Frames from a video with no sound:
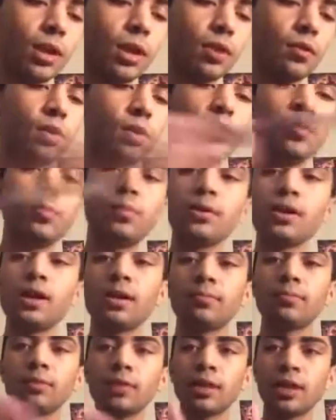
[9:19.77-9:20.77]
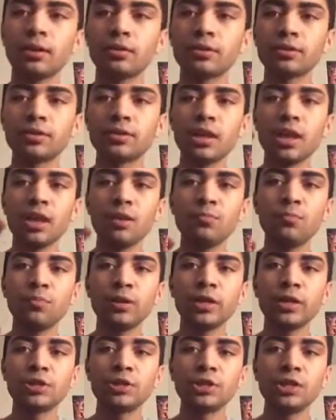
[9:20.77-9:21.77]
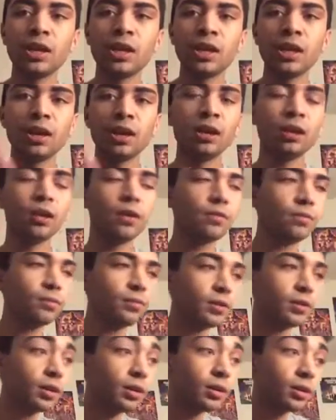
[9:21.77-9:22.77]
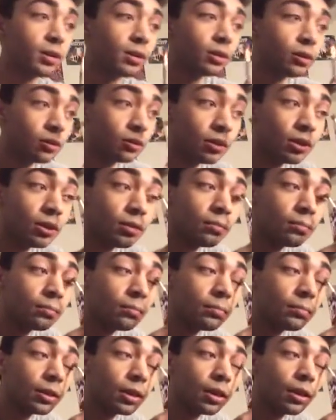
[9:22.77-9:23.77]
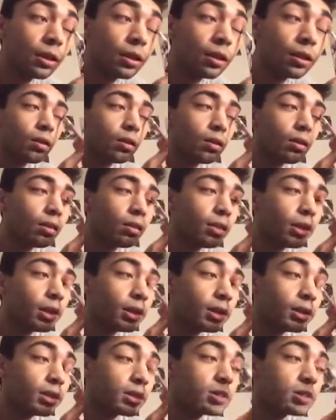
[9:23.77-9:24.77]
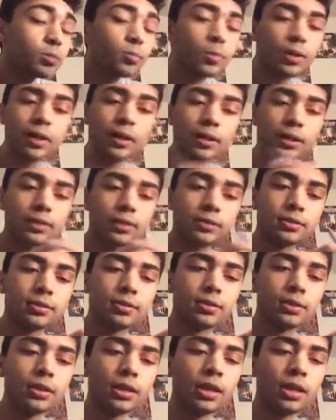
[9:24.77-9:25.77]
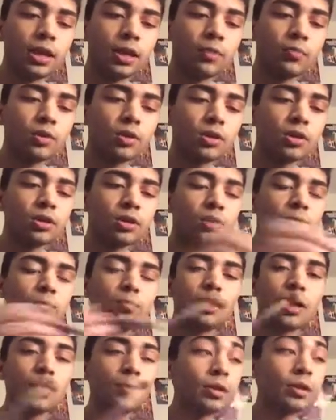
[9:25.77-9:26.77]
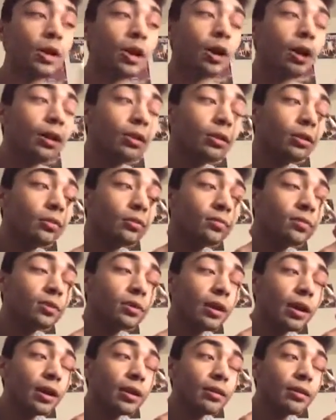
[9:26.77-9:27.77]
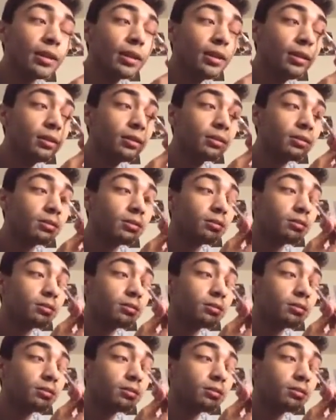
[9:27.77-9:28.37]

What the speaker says: And we're gonna plot that same red shade from the NYX palette, and we're gonna plop it all over our lid.